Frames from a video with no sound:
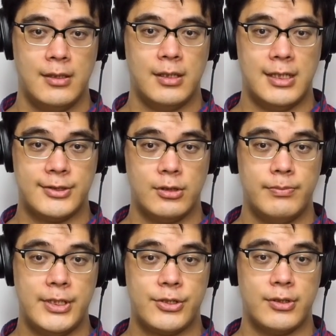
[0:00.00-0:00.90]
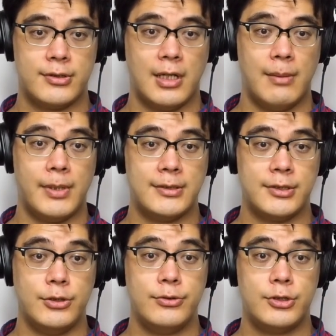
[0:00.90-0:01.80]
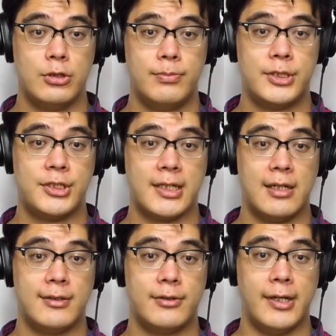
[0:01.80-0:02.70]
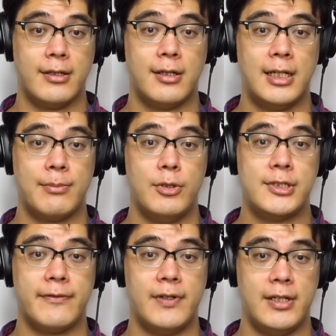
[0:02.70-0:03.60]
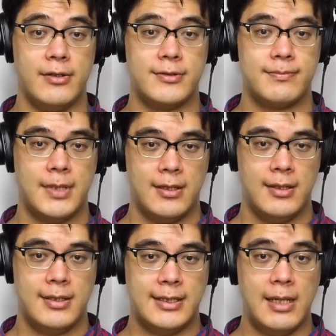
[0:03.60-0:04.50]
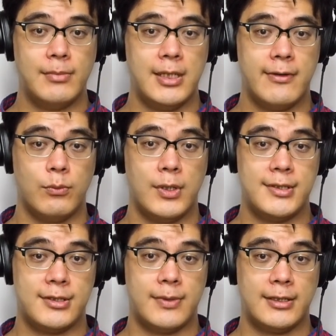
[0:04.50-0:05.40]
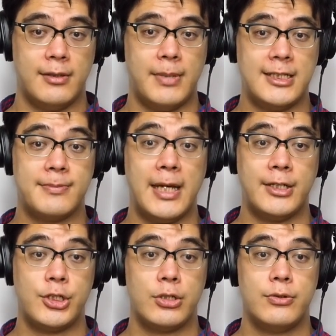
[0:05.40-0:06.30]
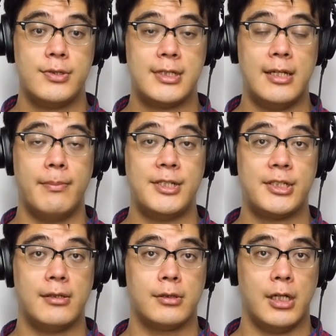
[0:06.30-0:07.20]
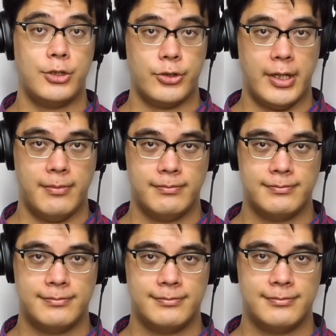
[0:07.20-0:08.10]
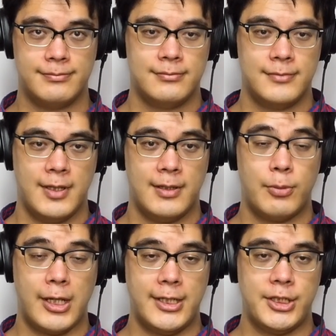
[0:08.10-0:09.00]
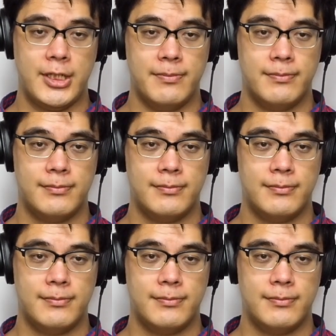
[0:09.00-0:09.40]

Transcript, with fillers: Also, be sure to hop onto YouTube to check out their iconic music videos, namely the ones directed by Spike Jonze and Michel Gondry. The Prodigy.